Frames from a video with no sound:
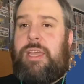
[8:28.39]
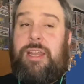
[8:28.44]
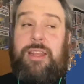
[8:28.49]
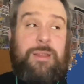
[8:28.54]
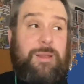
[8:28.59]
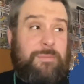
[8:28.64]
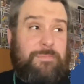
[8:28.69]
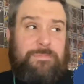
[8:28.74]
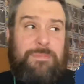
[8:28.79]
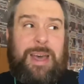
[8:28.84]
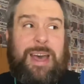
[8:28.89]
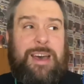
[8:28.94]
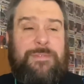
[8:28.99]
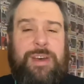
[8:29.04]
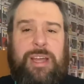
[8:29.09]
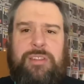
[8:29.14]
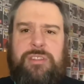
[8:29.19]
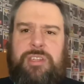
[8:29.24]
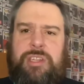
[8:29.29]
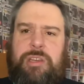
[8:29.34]
And I've
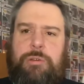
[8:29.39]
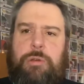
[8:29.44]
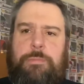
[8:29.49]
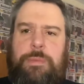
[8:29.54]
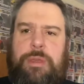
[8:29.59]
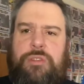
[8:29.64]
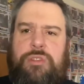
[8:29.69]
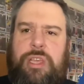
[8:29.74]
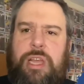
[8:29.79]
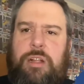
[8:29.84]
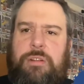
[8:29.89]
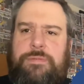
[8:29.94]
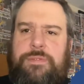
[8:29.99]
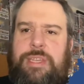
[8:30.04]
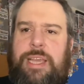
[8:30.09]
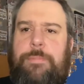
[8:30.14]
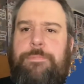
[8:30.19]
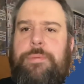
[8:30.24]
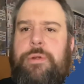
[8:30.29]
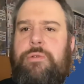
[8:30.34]
had to do it myself
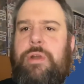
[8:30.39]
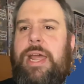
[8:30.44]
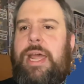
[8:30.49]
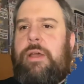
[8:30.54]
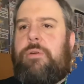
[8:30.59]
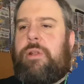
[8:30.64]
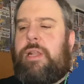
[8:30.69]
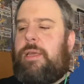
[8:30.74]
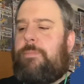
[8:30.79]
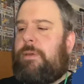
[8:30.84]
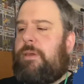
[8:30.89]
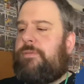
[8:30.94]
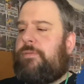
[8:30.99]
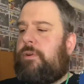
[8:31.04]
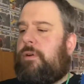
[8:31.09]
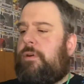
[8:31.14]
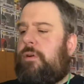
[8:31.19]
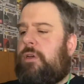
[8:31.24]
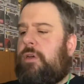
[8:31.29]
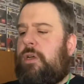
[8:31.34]
temporarily
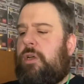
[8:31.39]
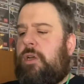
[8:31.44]
before.